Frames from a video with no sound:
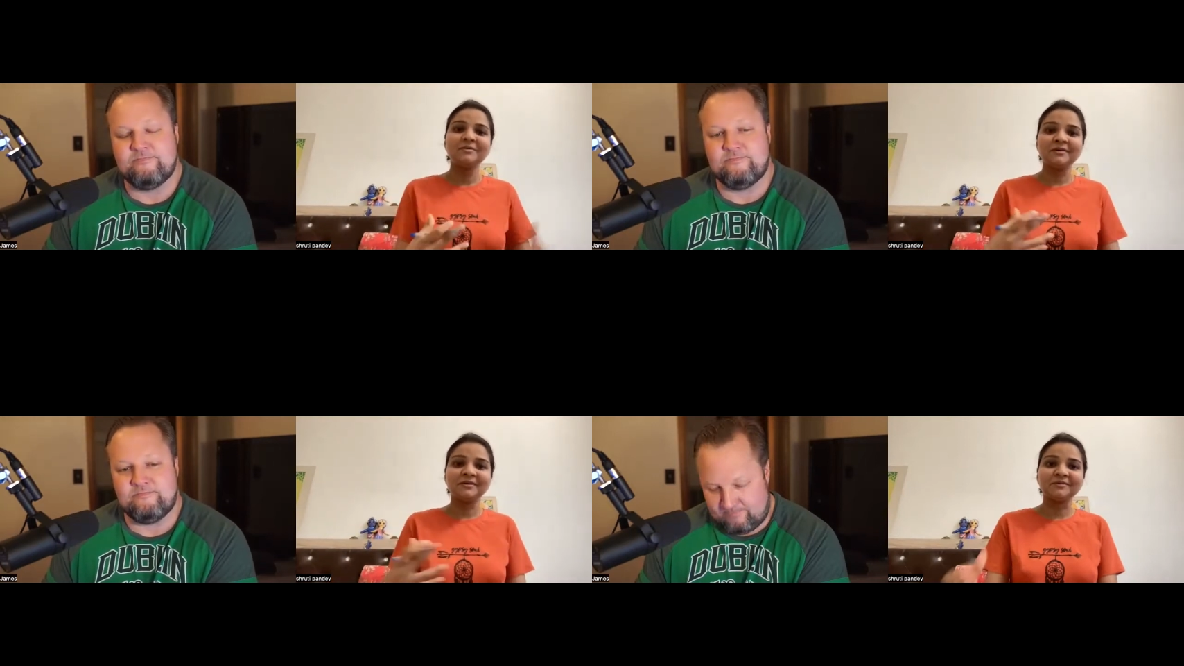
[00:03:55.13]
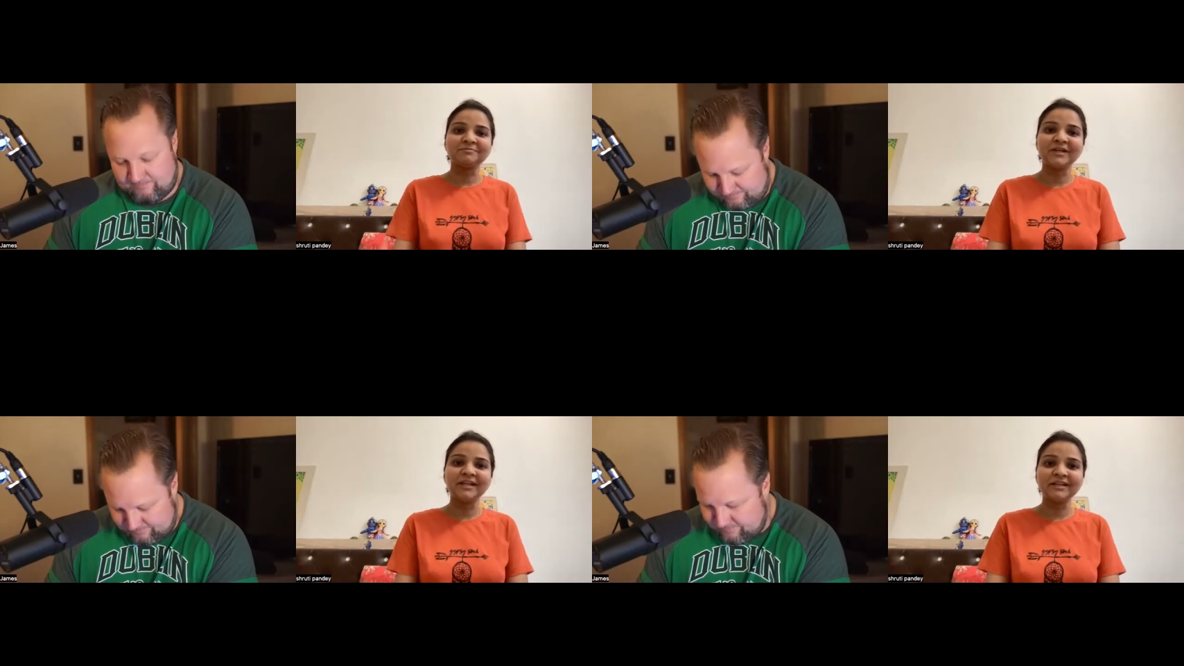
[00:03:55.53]
Speaker 1: uh,
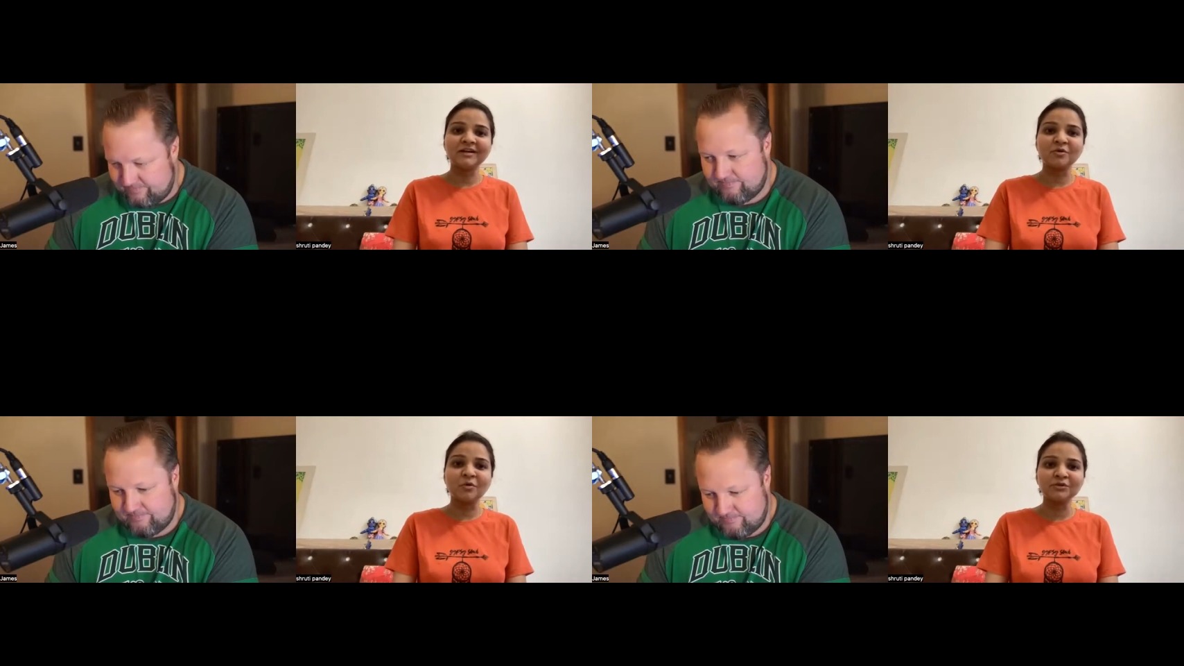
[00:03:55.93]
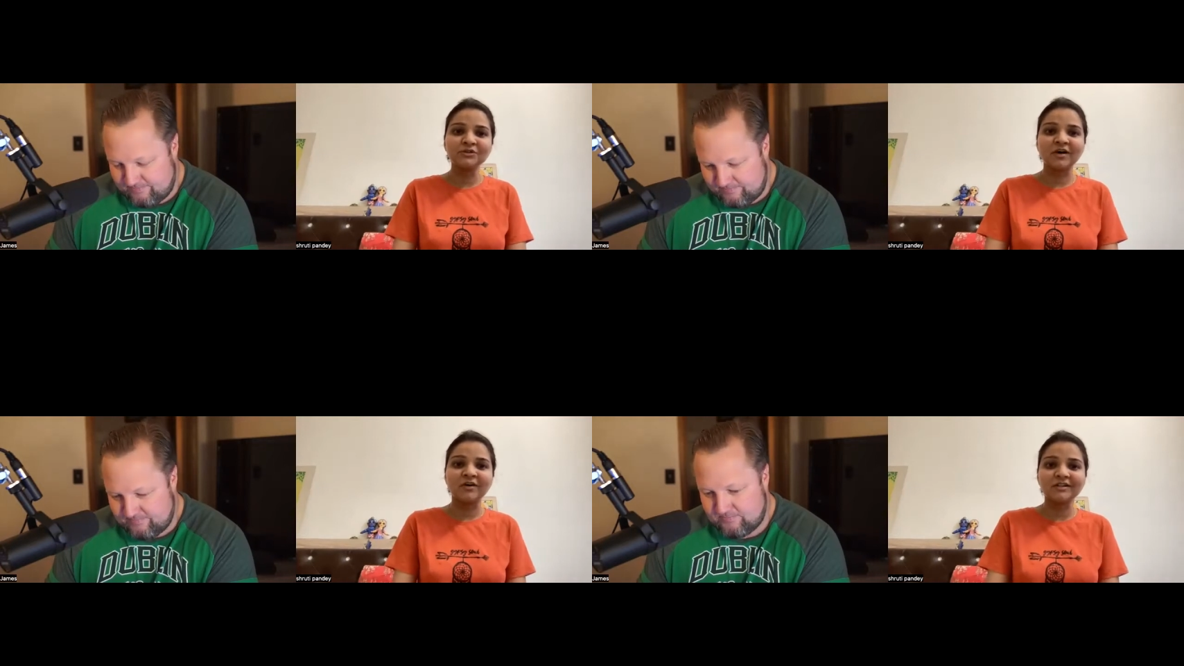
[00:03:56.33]
hitting a
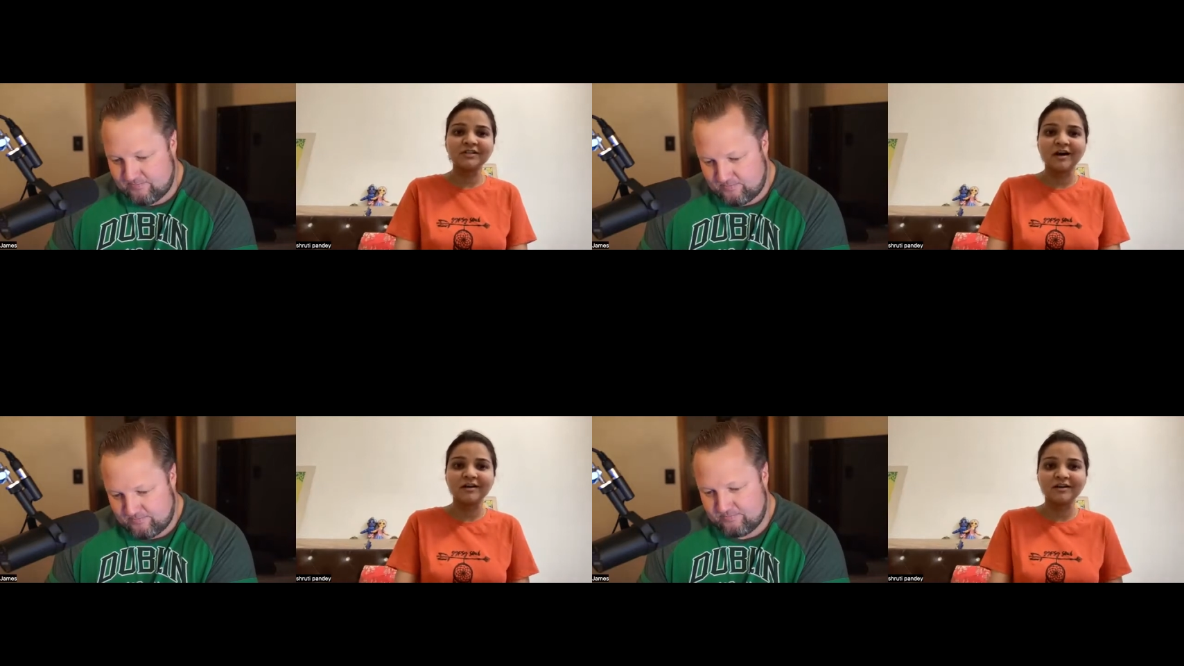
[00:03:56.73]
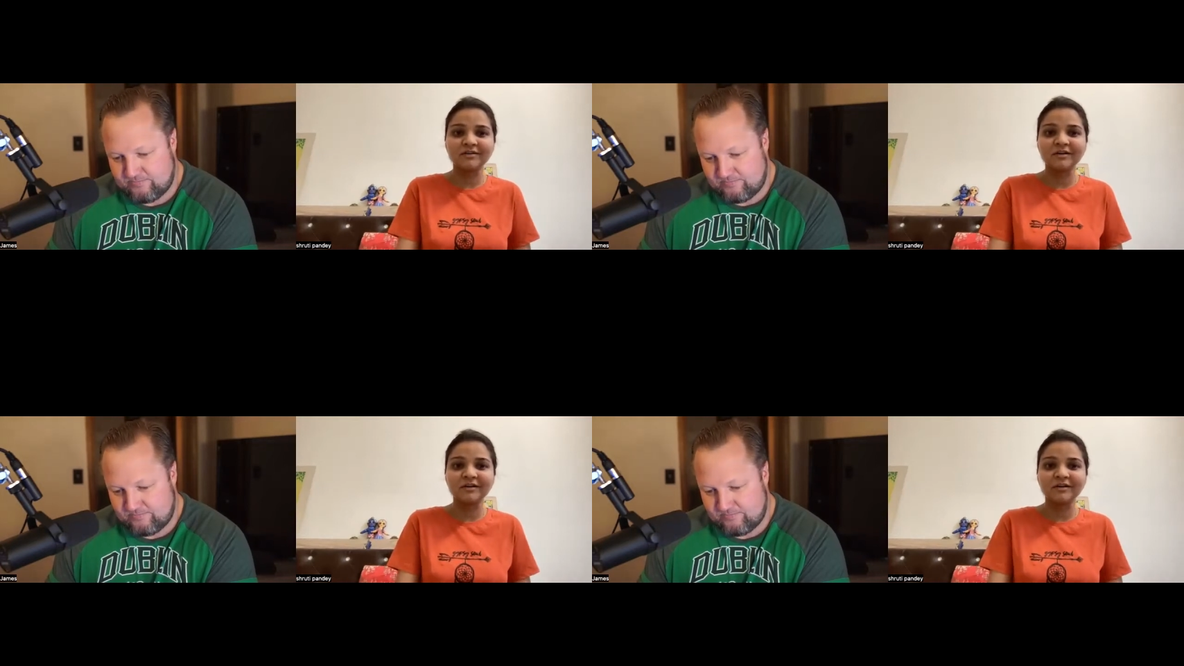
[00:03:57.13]
quota or a target or